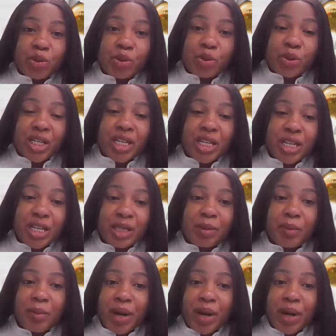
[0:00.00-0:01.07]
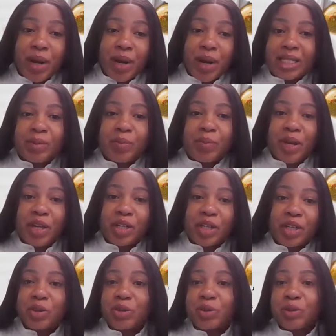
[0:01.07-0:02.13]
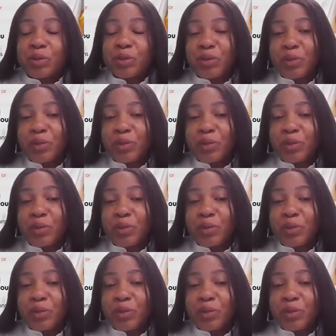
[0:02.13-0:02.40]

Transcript: to key in banks, pension